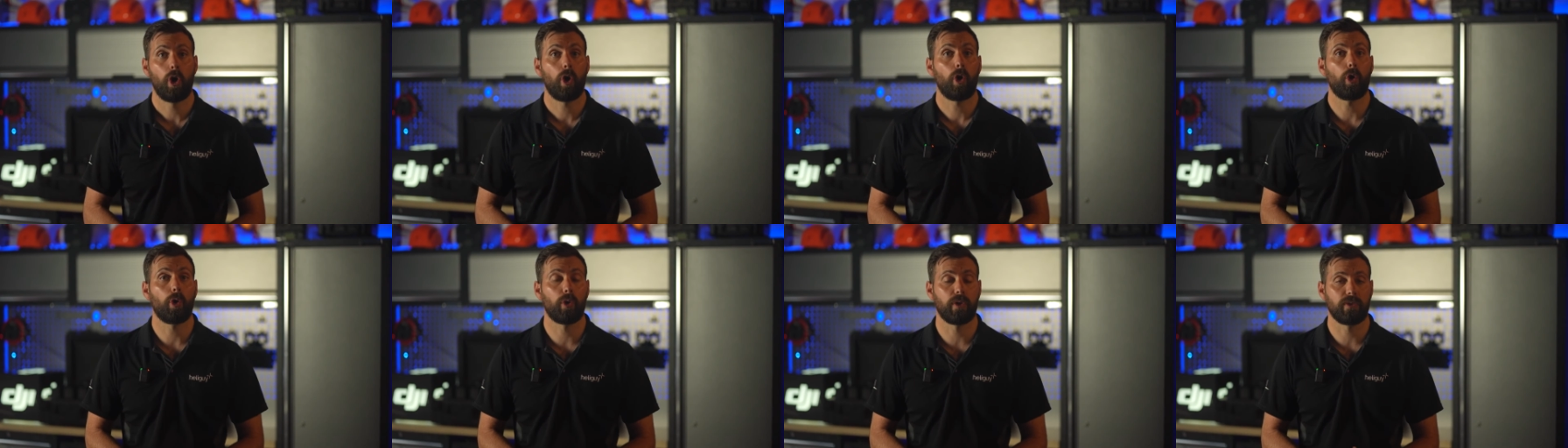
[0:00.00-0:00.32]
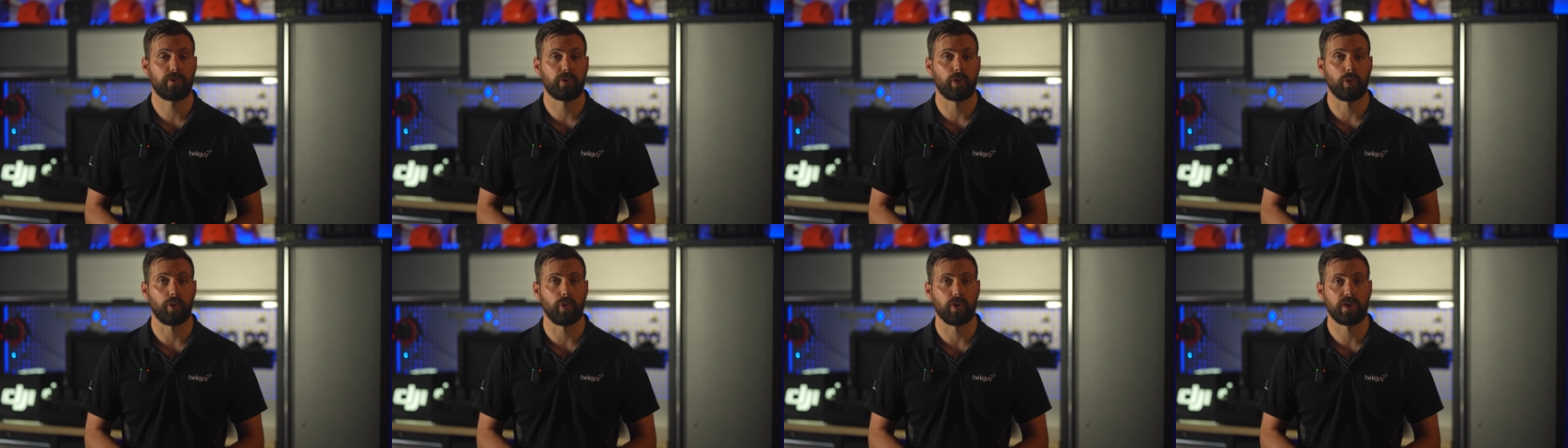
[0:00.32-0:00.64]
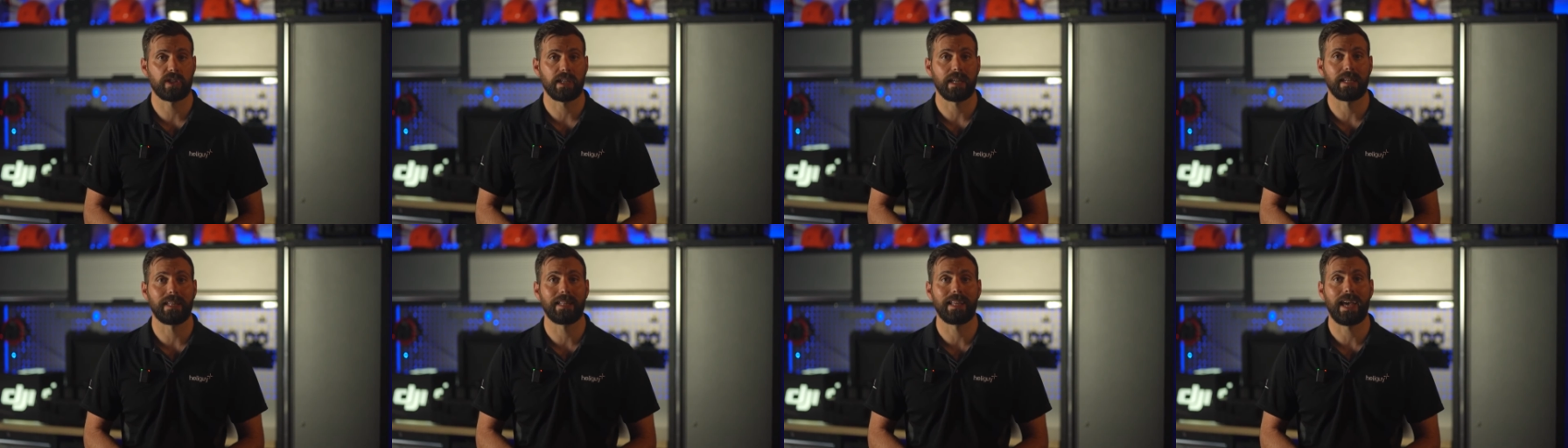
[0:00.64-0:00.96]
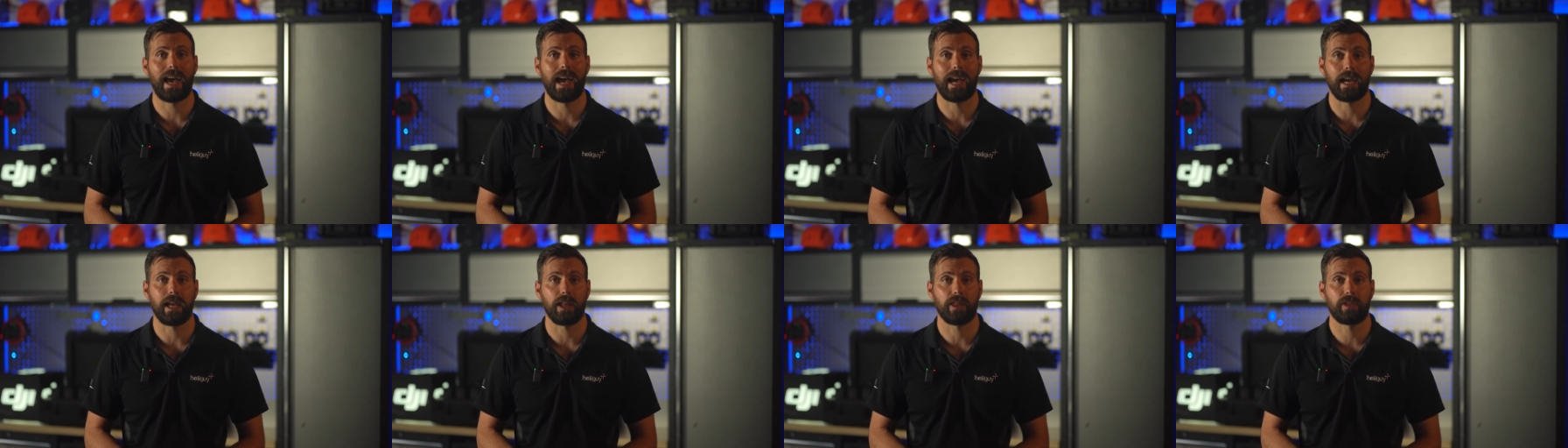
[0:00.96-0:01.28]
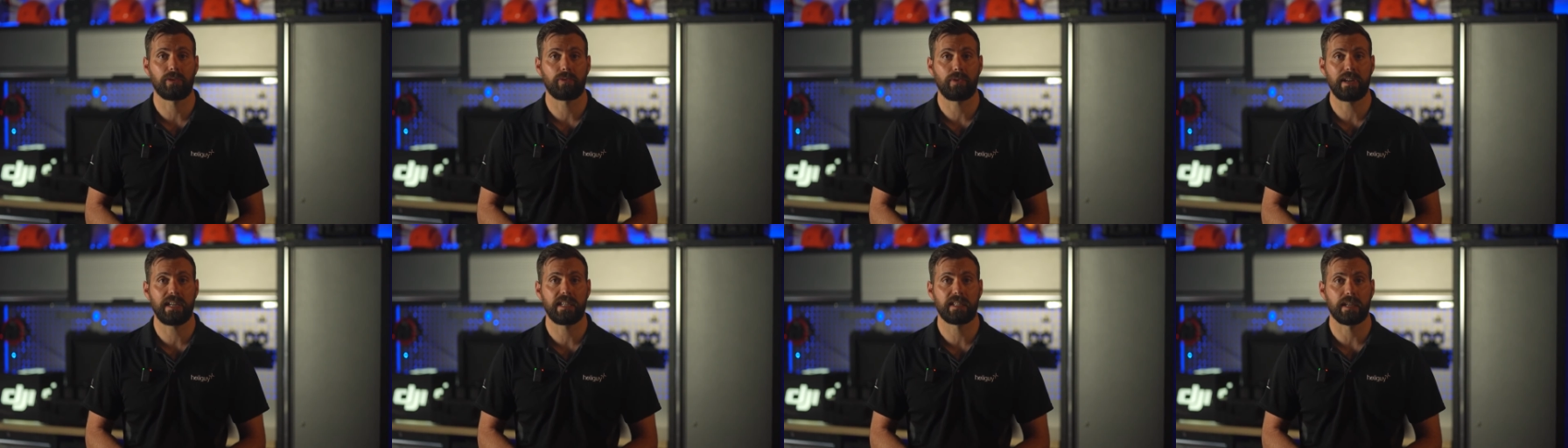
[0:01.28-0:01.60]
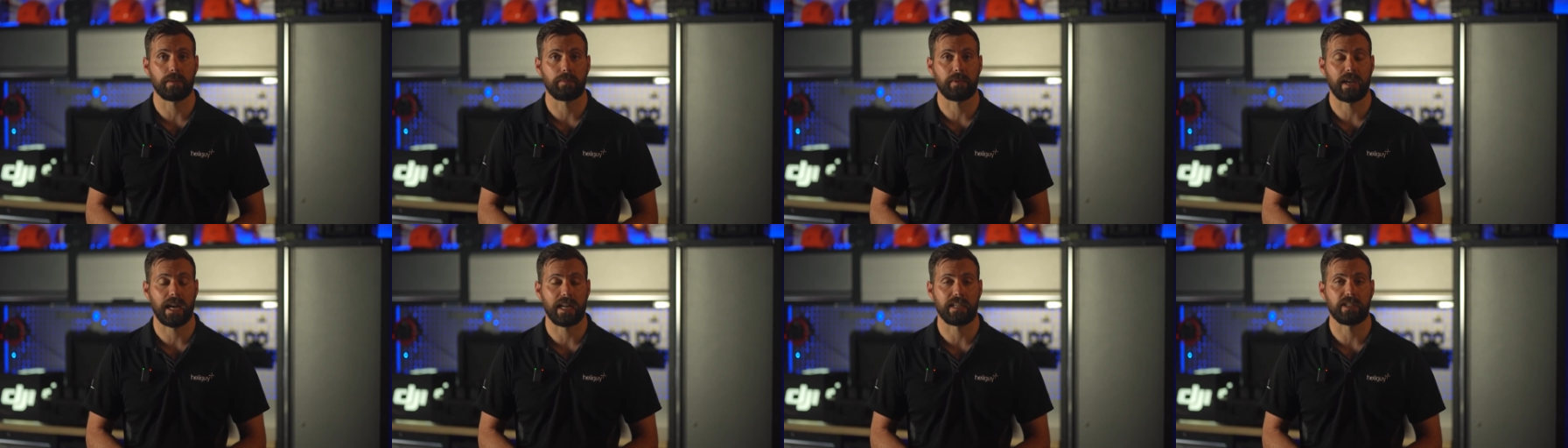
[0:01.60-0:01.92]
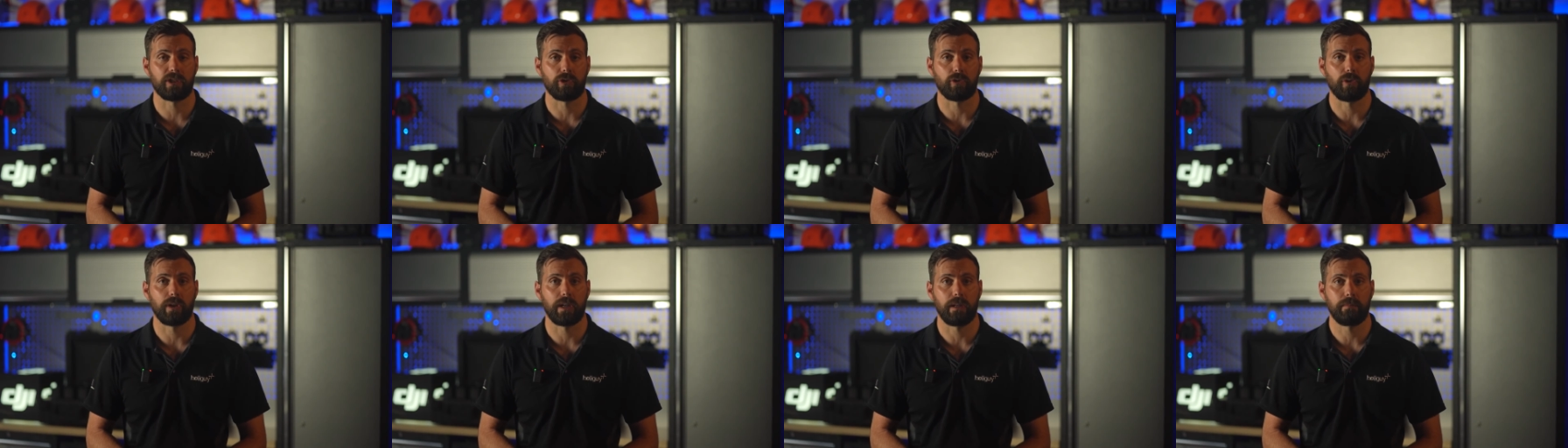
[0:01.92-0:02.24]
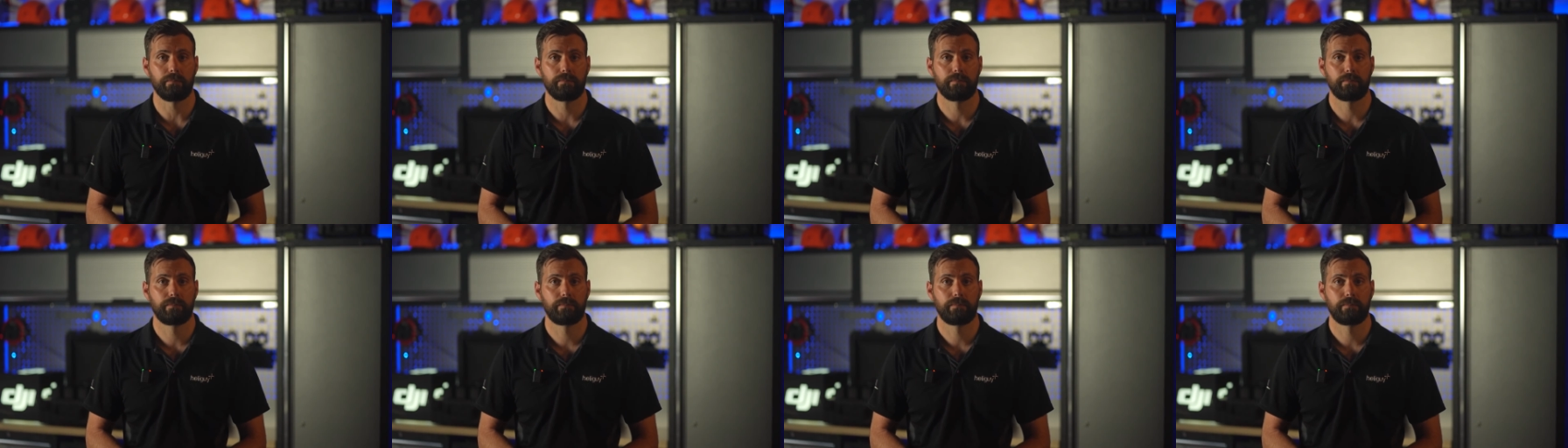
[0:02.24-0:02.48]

or of course in the A3 subcategory.